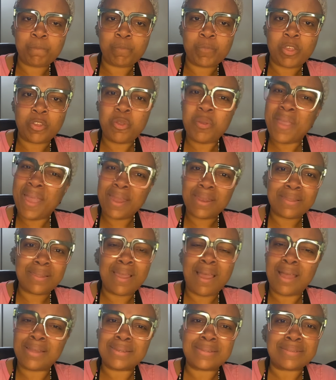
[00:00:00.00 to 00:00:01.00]
You
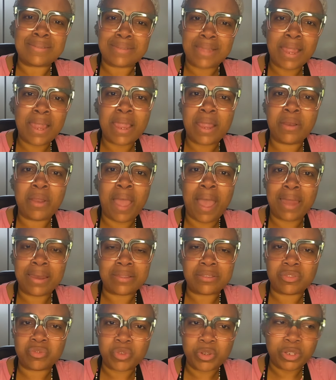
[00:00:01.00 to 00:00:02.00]
gotta understand how
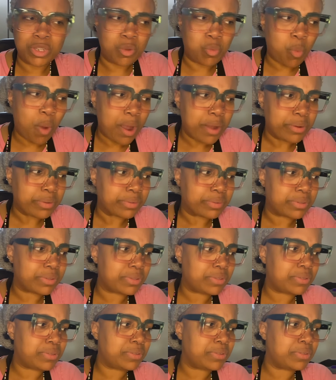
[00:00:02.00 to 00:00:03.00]
this really
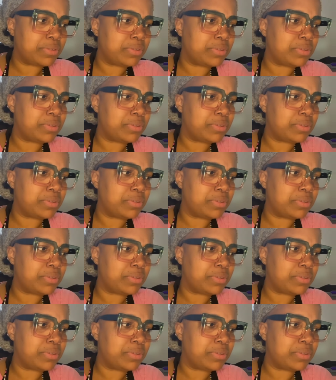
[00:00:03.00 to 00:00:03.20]
works.